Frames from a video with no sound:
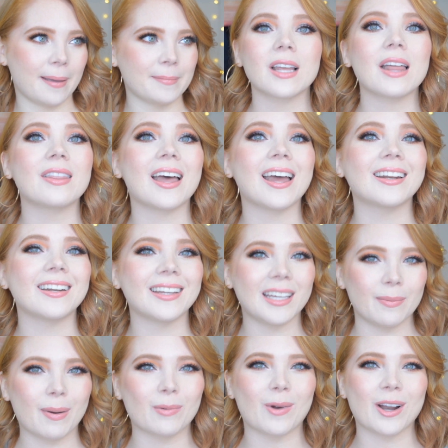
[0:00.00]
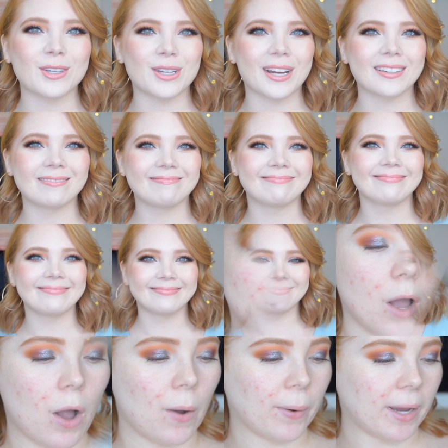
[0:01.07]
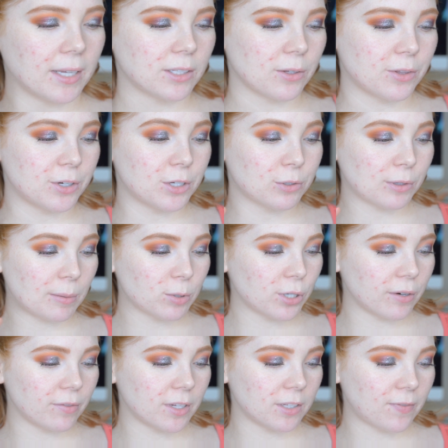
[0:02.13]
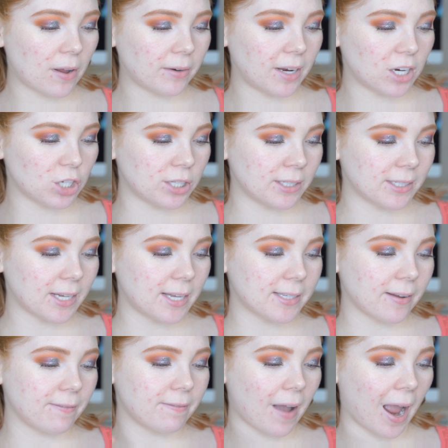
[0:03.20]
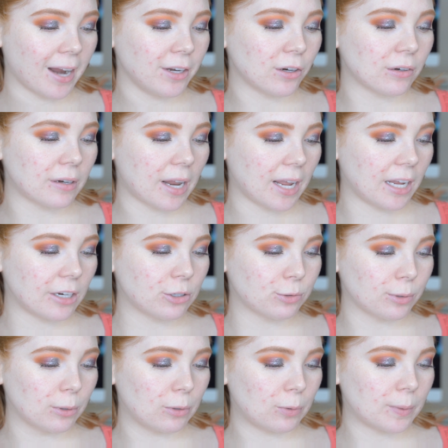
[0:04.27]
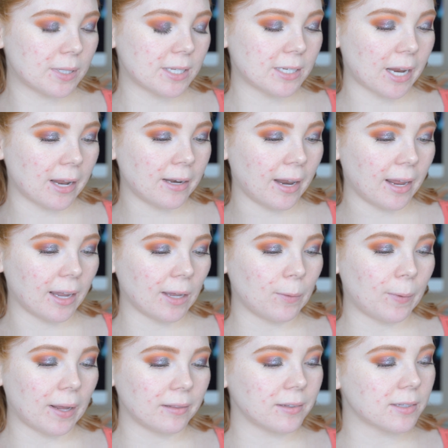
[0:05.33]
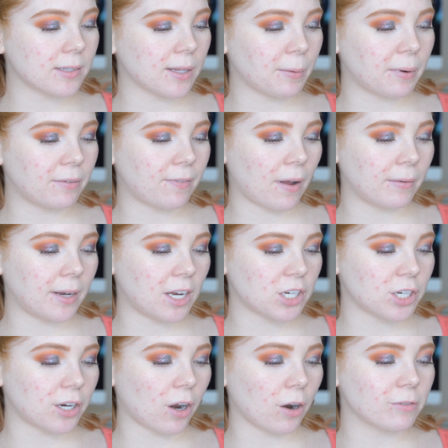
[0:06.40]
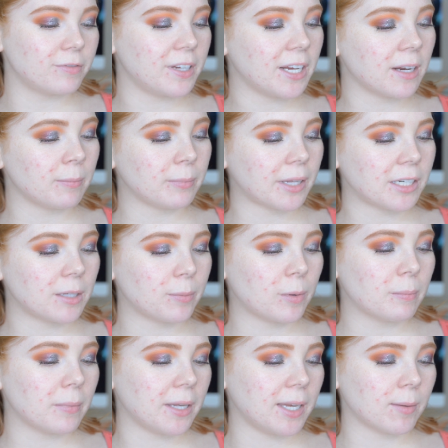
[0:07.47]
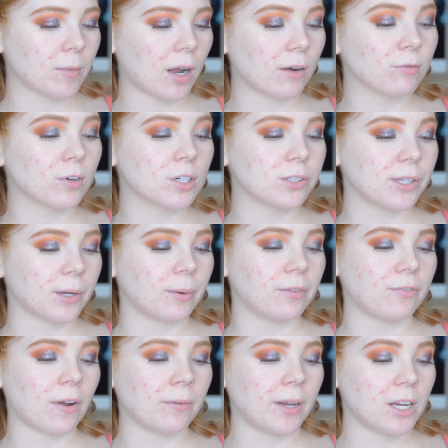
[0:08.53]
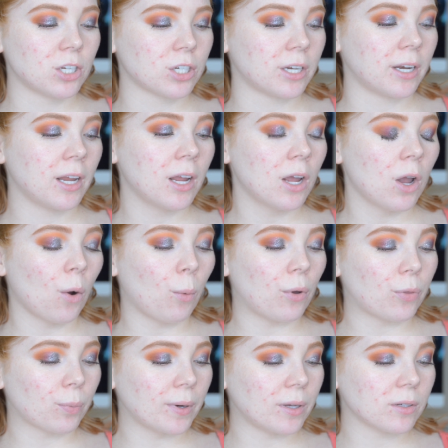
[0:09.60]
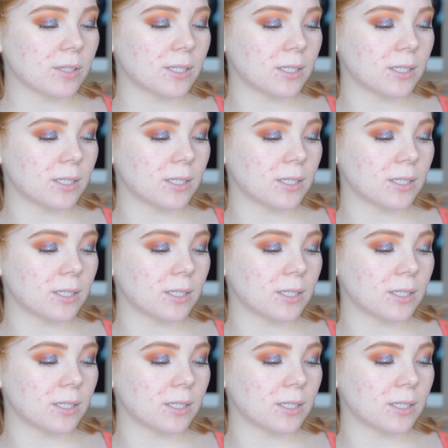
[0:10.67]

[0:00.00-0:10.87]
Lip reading: Then keep on watching. Okay, so the description of this foundation says, find your naked truth with Stay Naked Weightless Liquid Foundation, our vegan blendable medium coverage liquid foundation with real